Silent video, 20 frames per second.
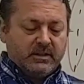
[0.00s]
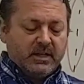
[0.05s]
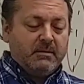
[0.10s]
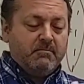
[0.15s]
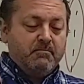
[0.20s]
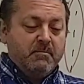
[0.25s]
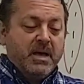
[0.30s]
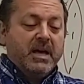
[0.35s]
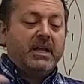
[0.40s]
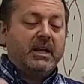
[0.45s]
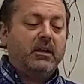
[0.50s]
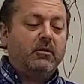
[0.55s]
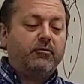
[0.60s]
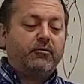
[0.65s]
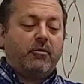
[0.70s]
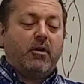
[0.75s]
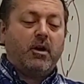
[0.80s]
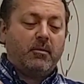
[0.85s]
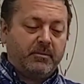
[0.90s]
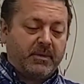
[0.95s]
emitted
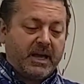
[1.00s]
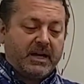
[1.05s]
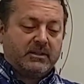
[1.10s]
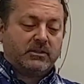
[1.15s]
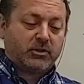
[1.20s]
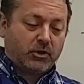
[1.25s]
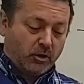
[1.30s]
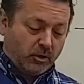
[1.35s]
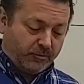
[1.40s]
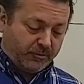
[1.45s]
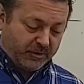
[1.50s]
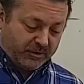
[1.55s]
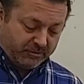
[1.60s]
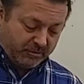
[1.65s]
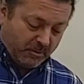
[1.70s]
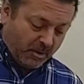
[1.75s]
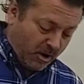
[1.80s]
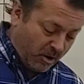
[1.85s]
from that surface, from